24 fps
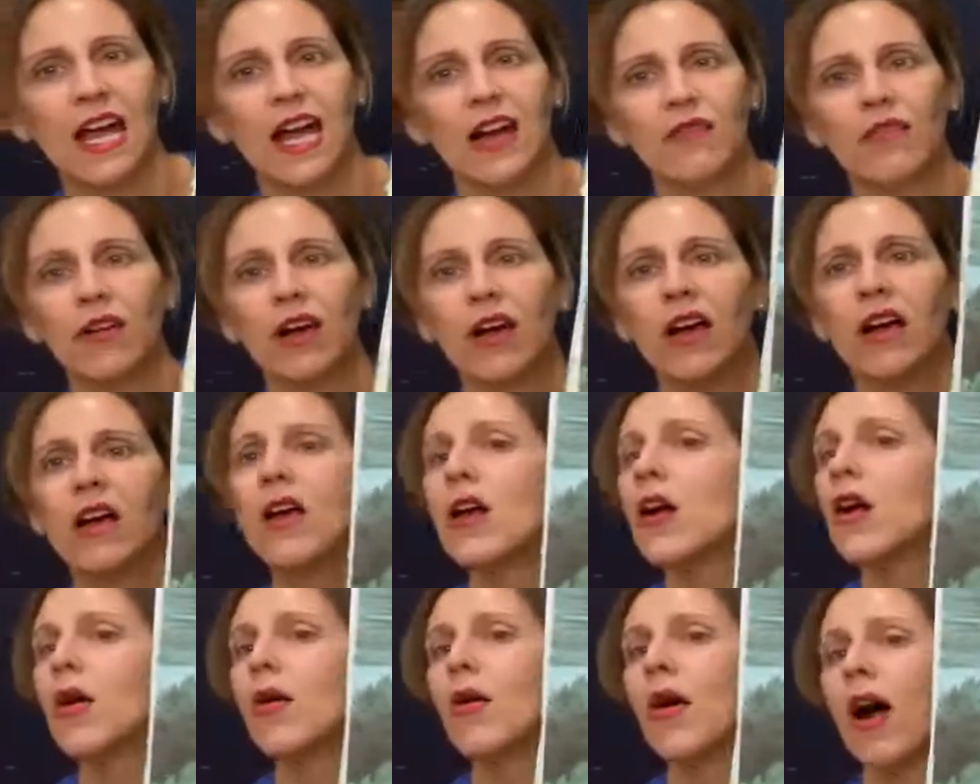to have a,
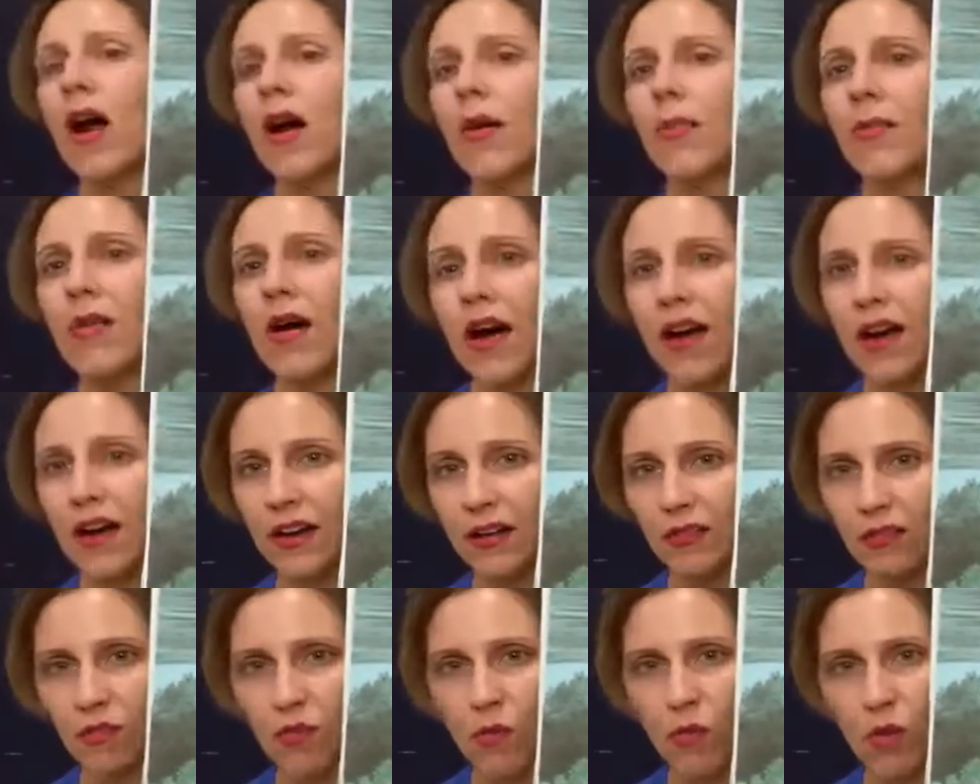a
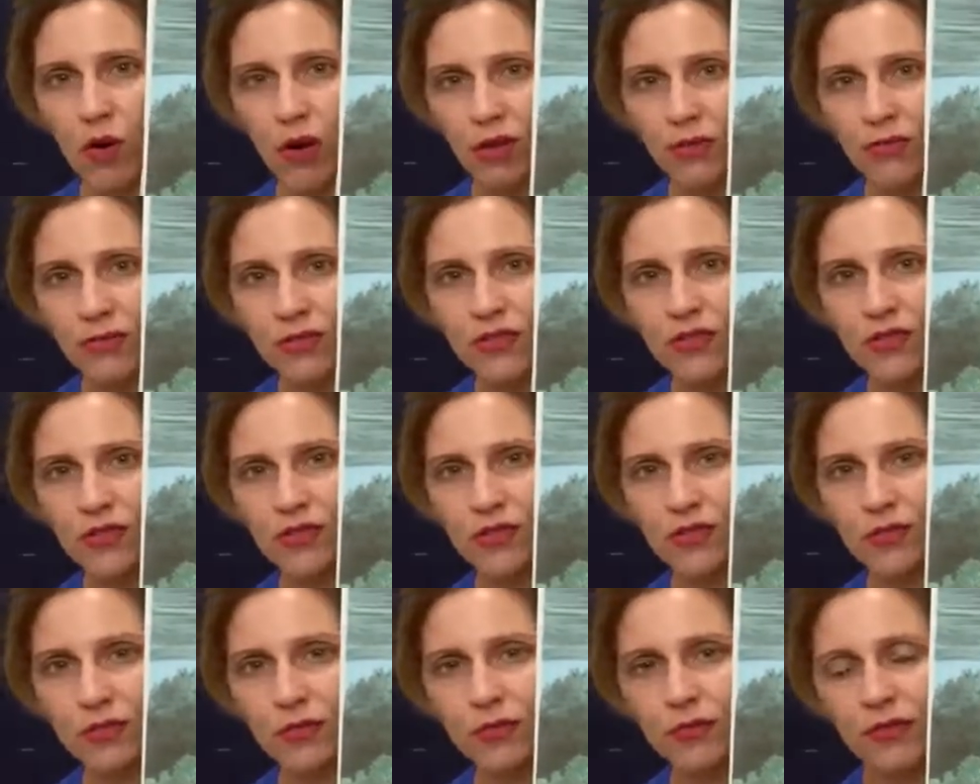pot of warm
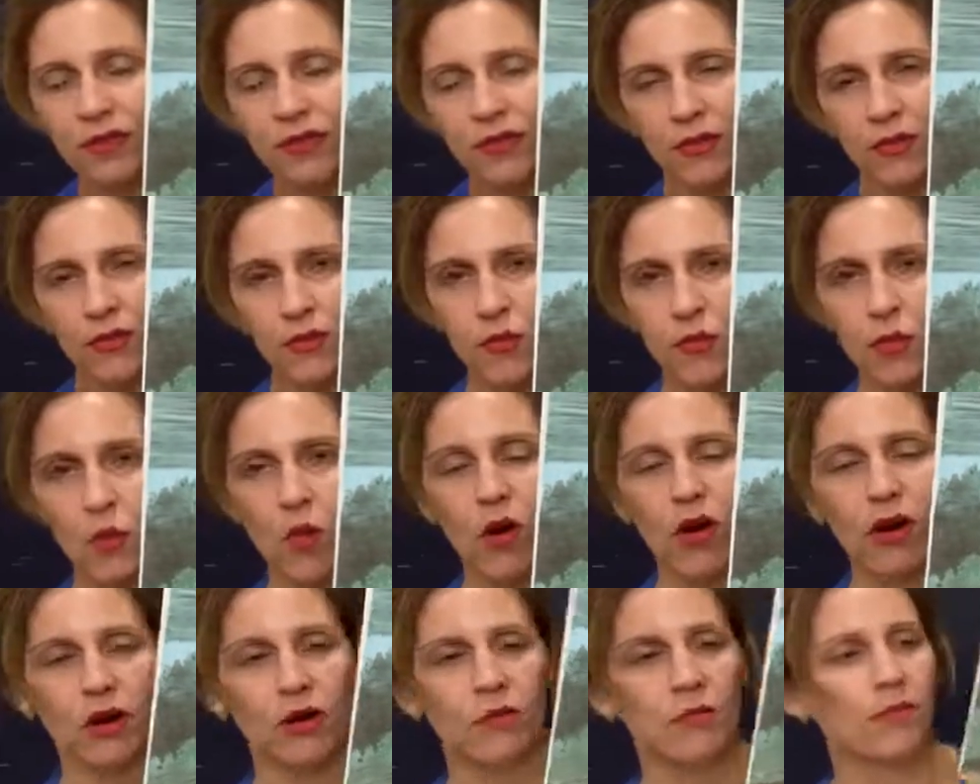soup and those
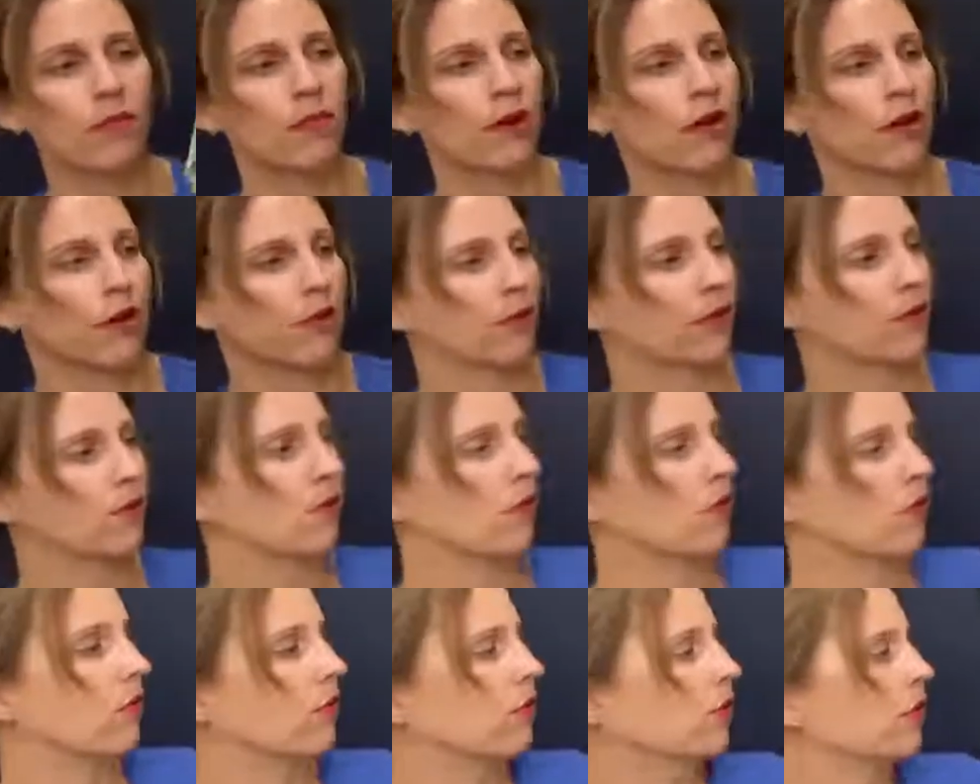warm buttery
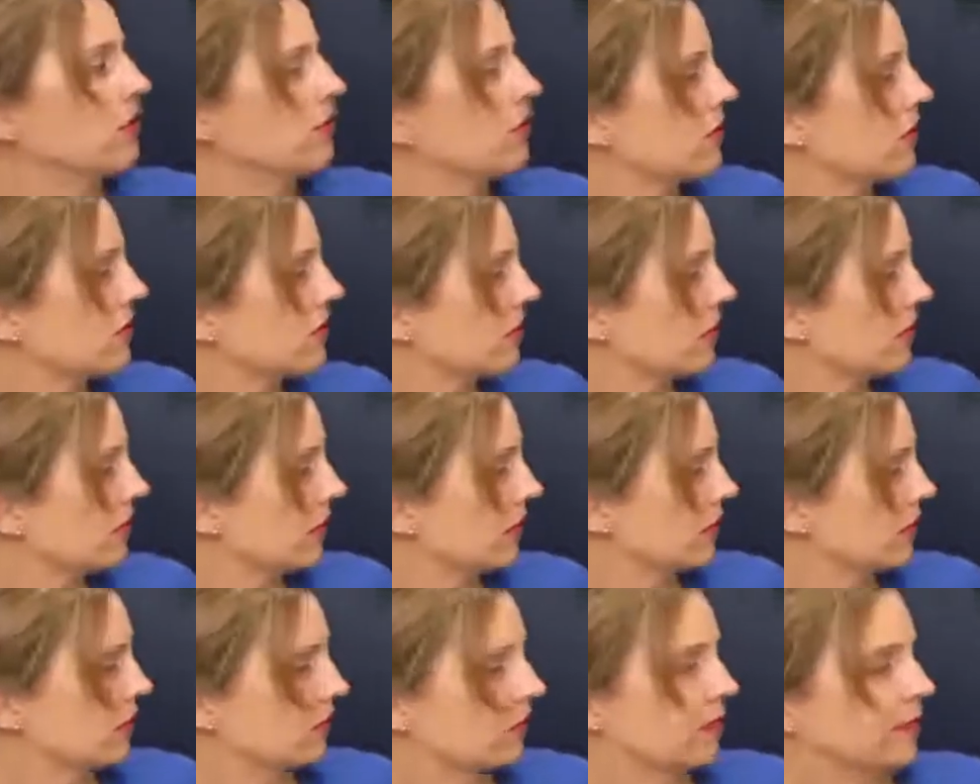rolls.
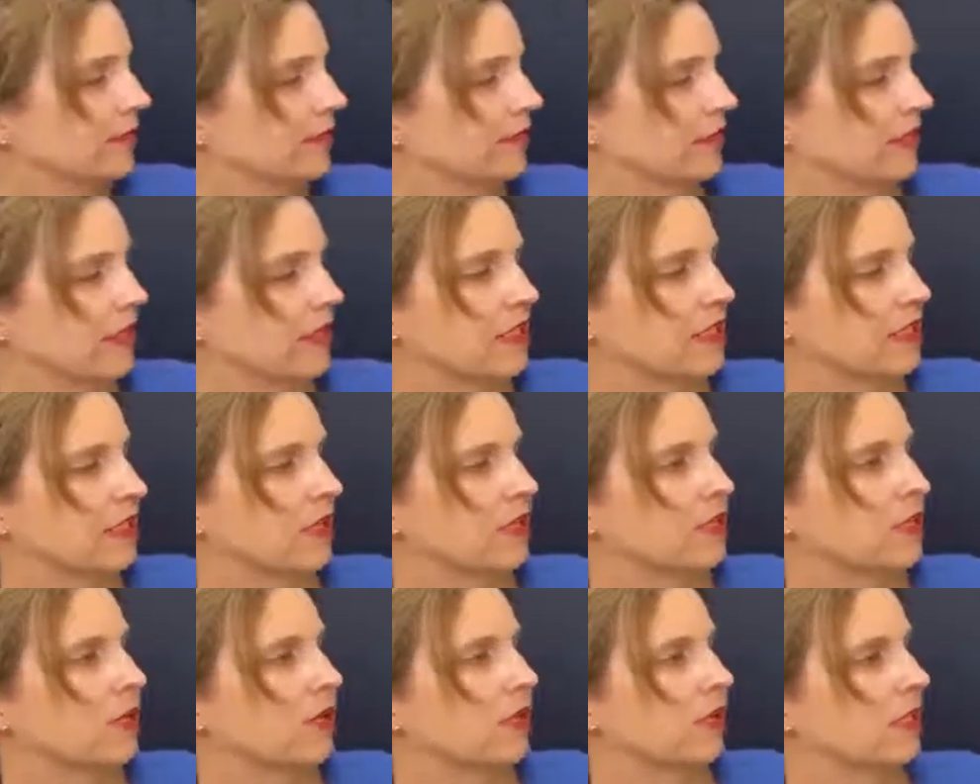It
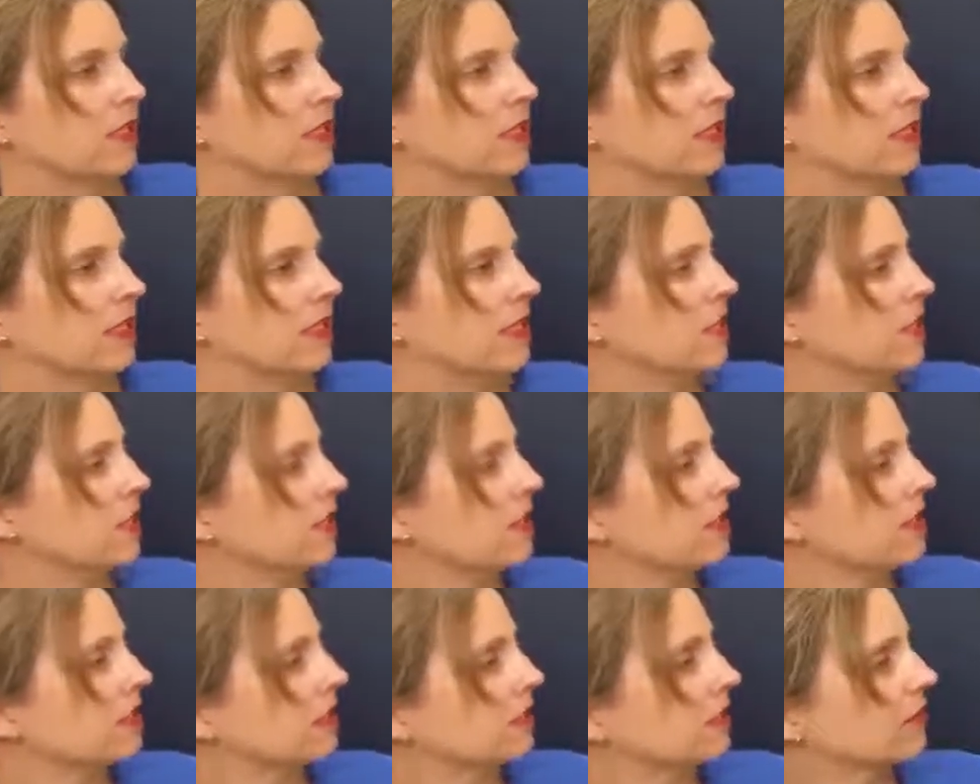sounds pretty
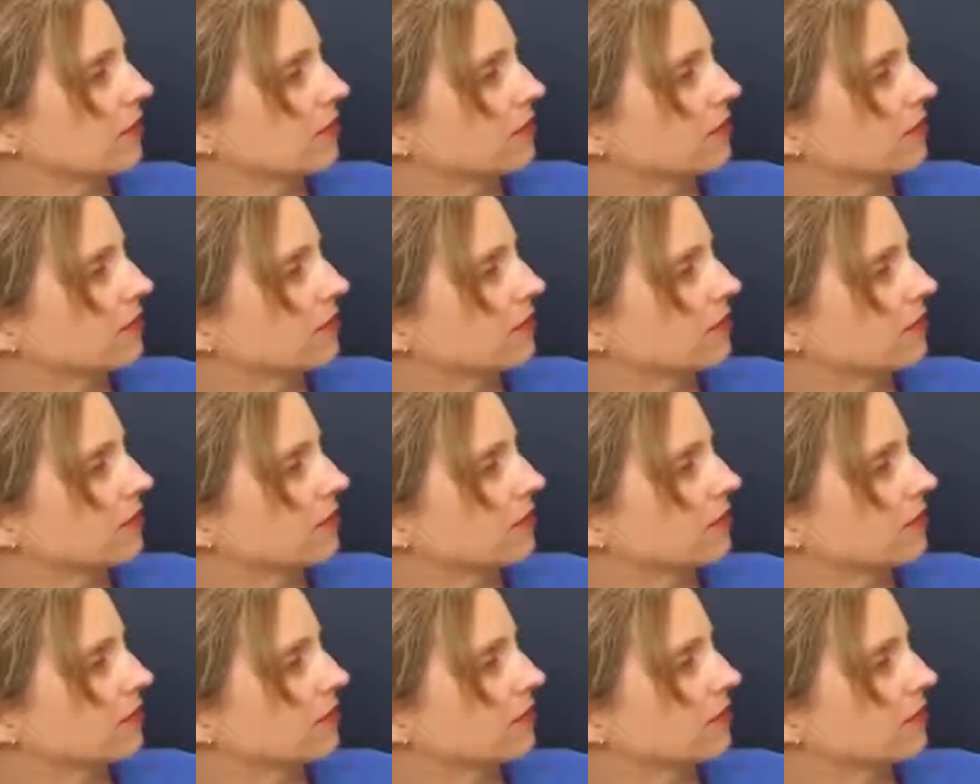delicious.